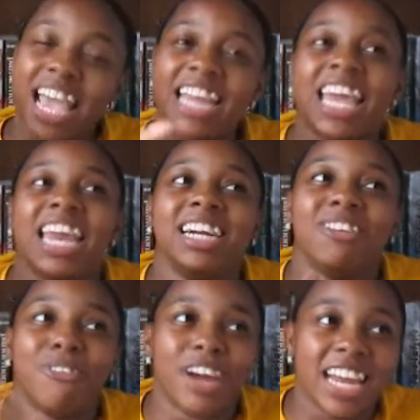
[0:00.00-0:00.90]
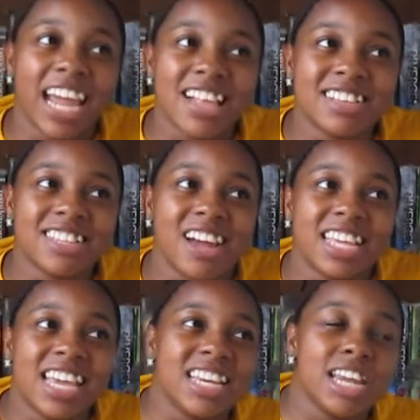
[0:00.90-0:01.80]
And then one day I just
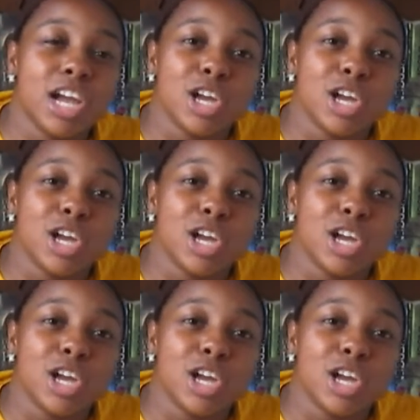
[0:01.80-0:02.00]
started getting,